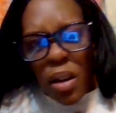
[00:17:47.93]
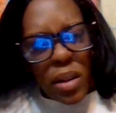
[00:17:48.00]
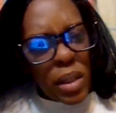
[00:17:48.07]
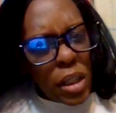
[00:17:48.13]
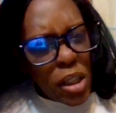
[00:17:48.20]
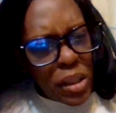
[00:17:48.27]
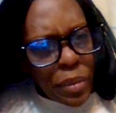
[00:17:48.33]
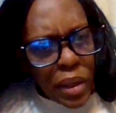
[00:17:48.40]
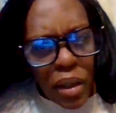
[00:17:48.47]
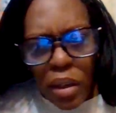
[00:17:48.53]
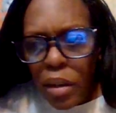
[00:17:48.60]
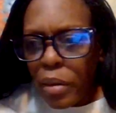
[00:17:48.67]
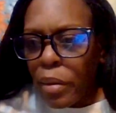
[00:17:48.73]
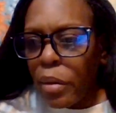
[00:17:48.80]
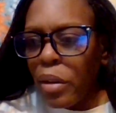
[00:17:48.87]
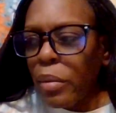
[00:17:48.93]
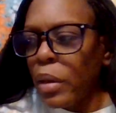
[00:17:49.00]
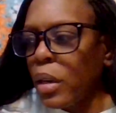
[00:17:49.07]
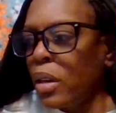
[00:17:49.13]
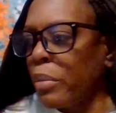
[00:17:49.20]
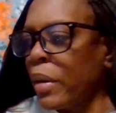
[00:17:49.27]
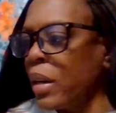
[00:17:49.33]
Excuse me. Oh,
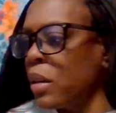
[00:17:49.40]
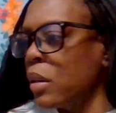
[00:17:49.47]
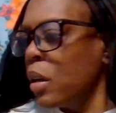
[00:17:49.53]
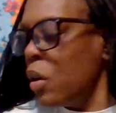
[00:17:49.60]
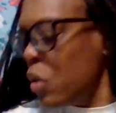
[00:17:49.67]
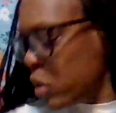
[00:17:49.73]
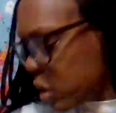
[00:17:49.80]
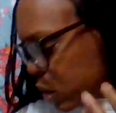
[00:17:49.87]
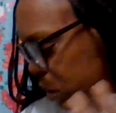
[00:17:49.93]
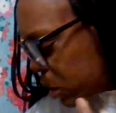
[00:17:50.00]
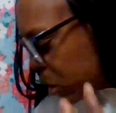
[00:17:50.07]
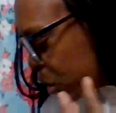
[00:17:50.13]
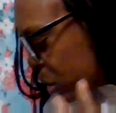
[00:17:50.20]
my nose is just